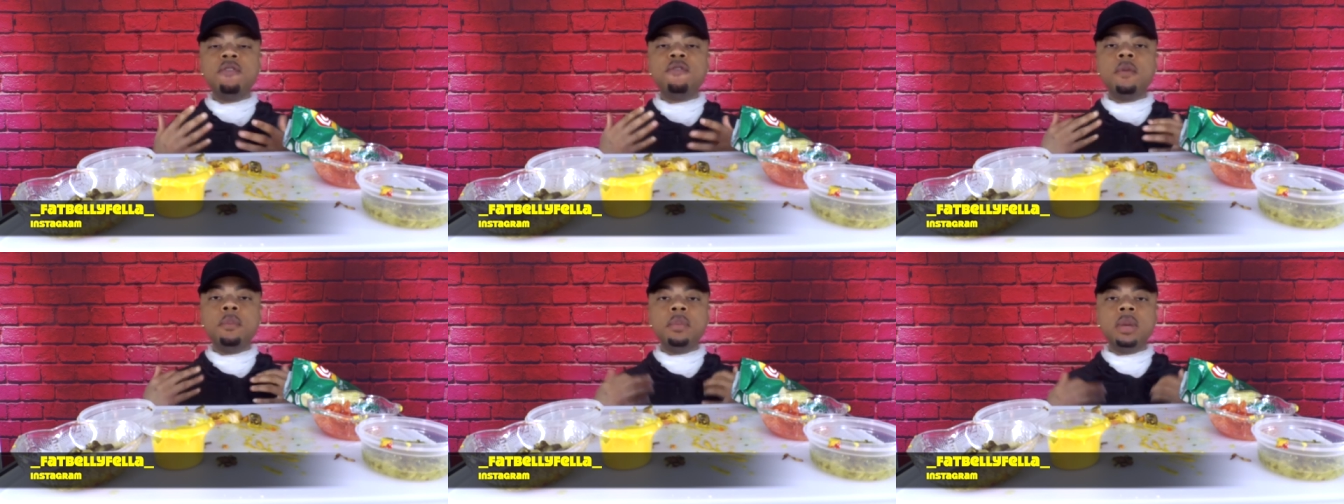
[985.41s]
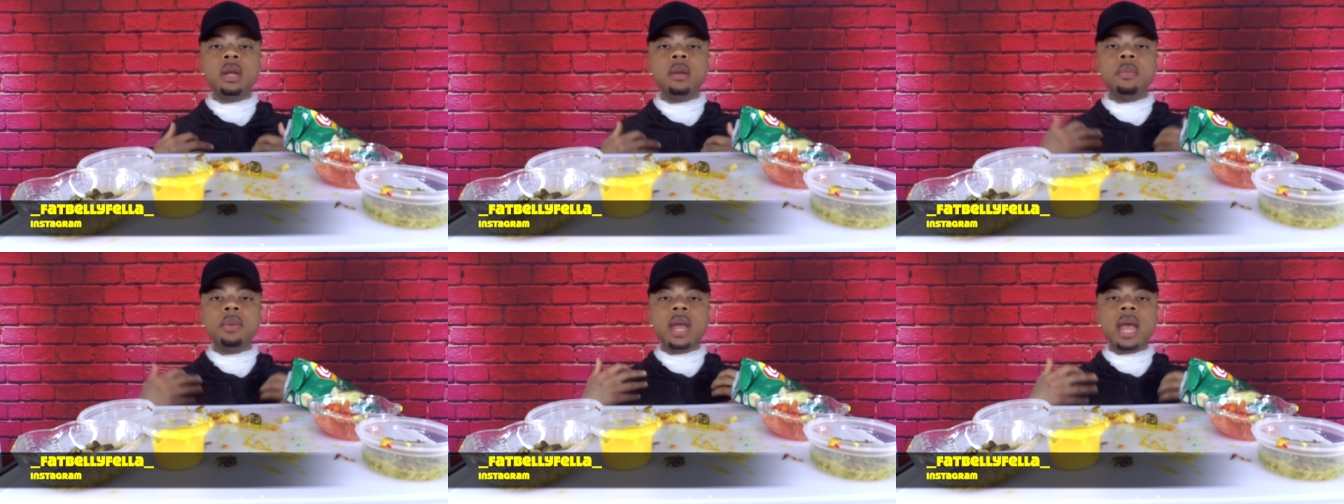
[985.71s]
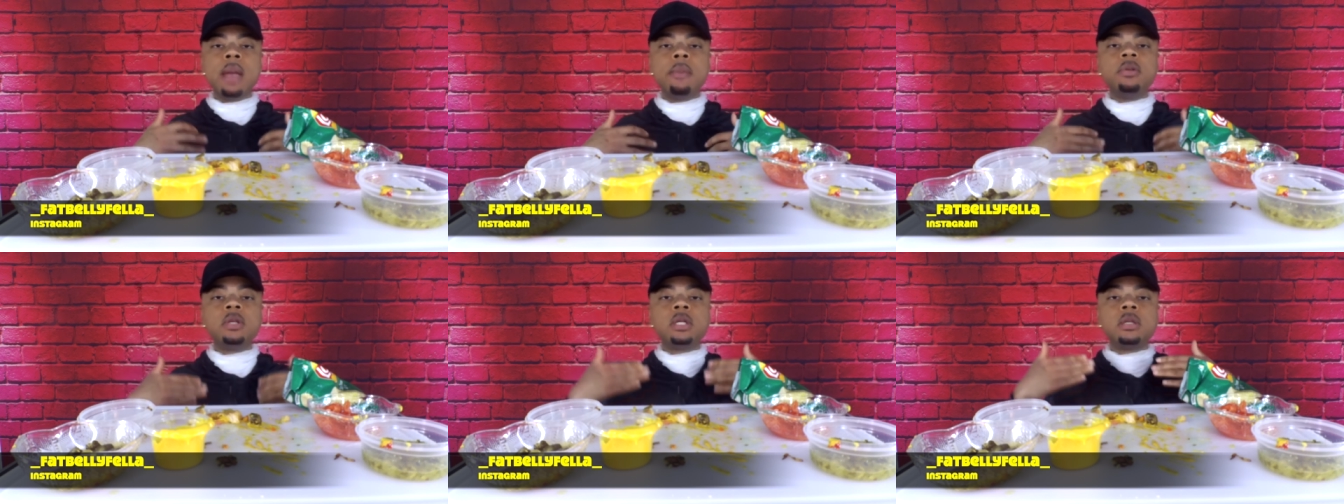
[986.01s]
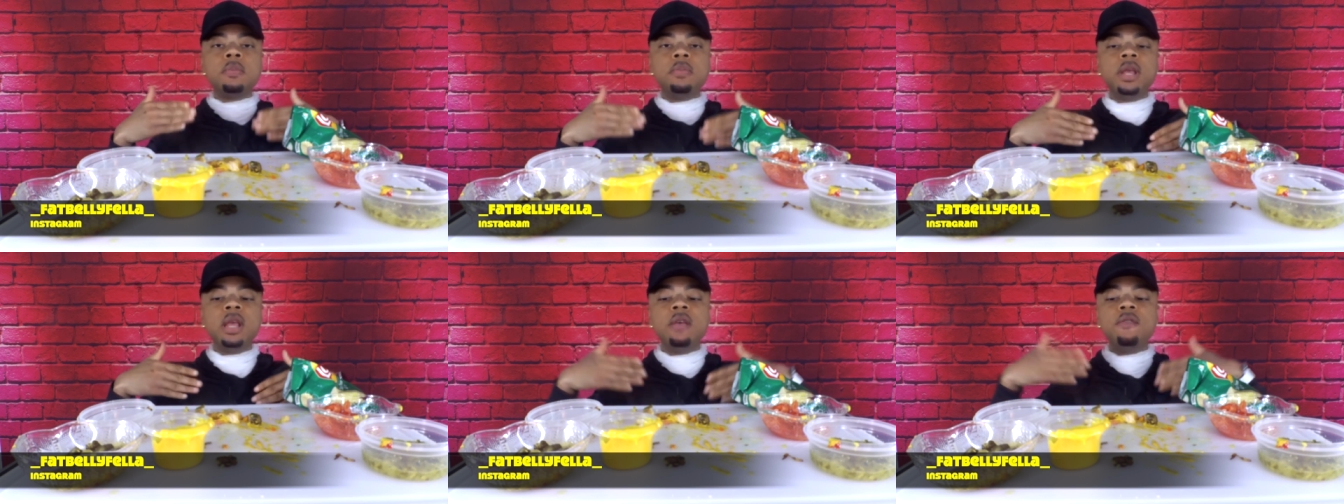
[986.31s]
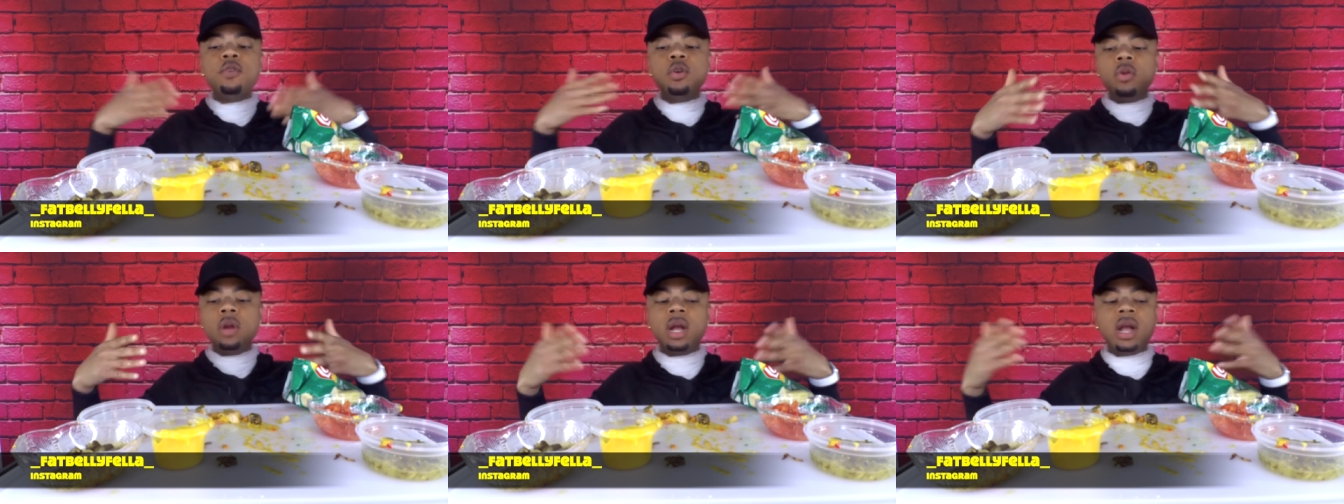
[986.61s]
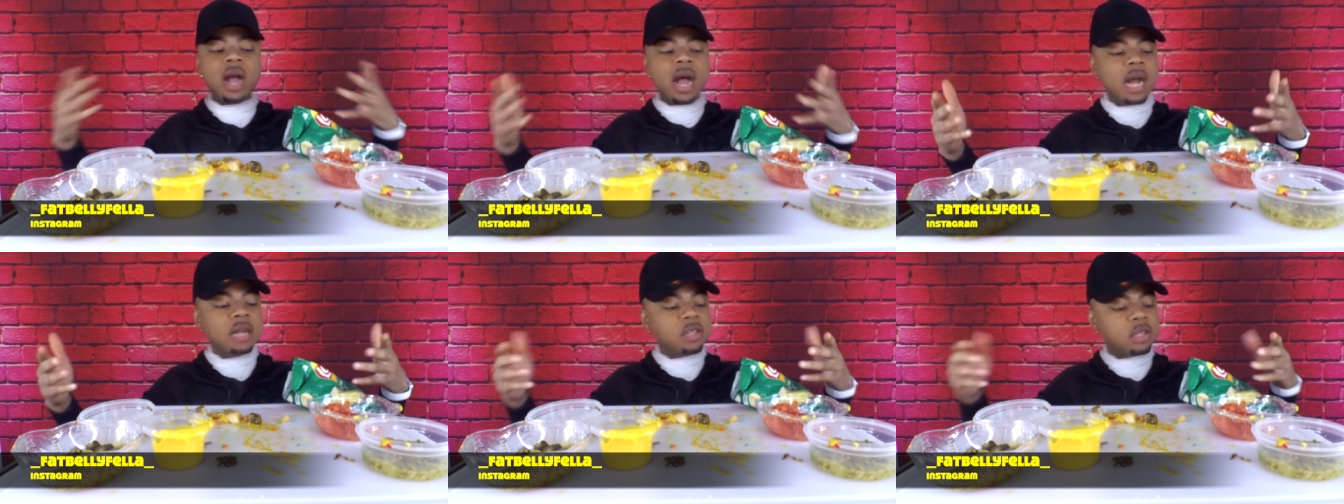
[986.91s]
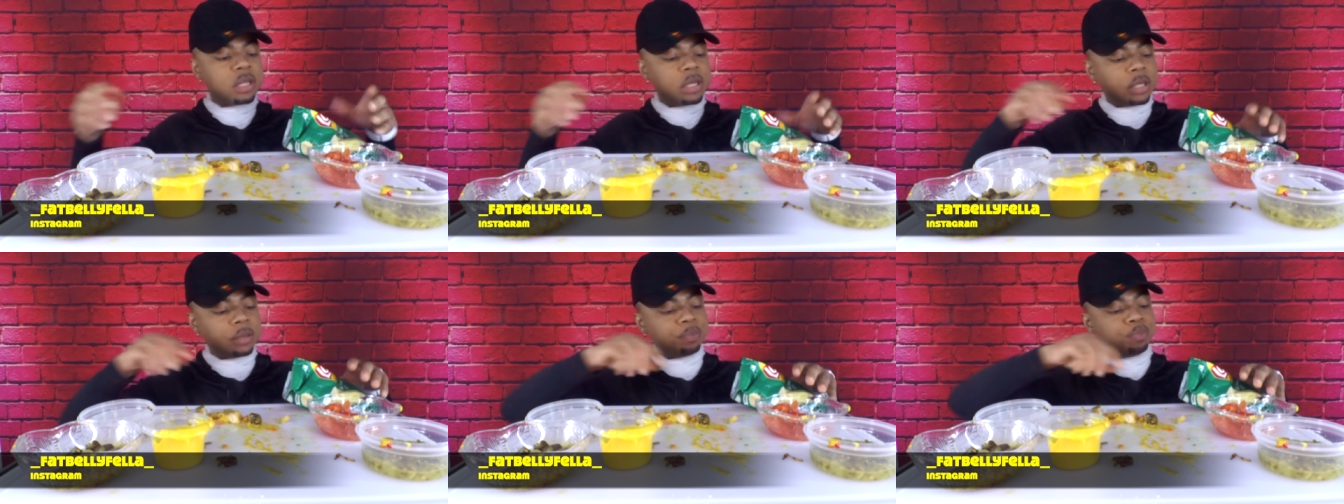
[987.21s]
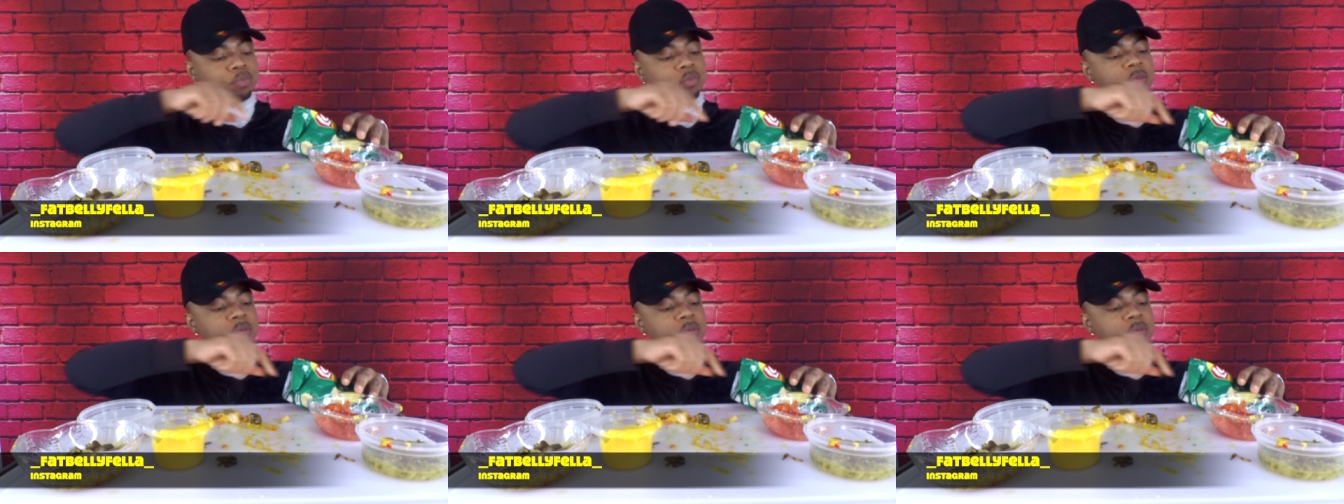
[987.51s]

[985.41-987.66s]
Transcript: for me to be able to give you the content